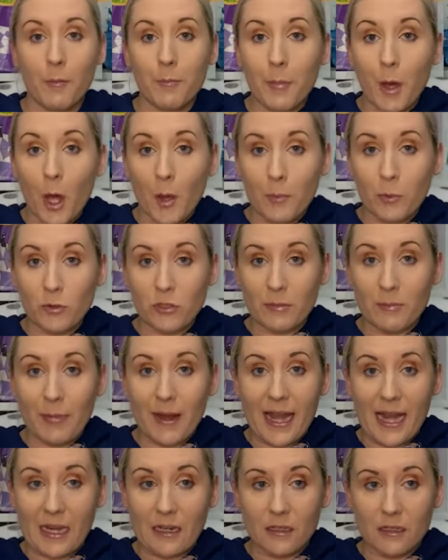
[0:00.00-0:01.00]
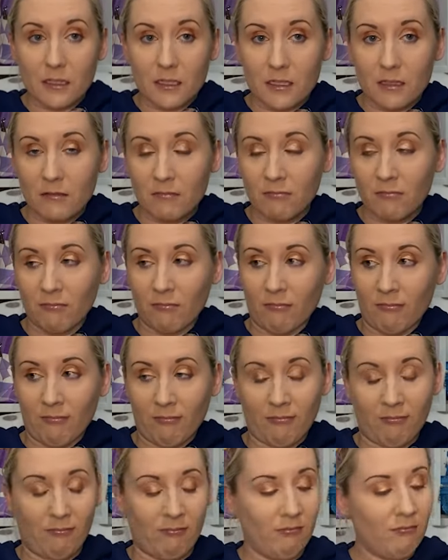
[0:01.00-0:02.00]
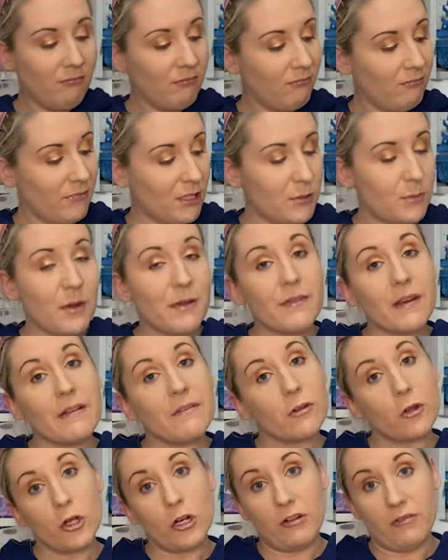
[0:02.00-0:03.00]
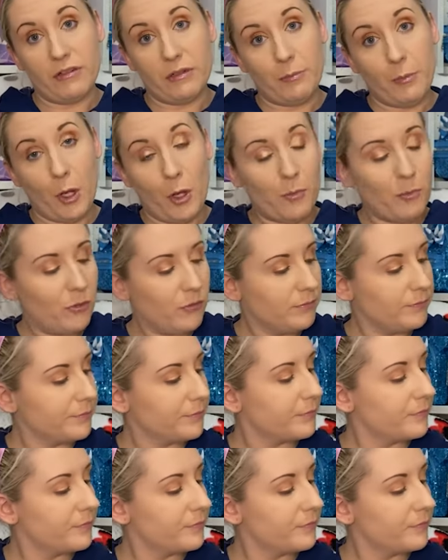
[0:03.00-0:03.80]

Purples and pinks. It's my favourite colour is purple.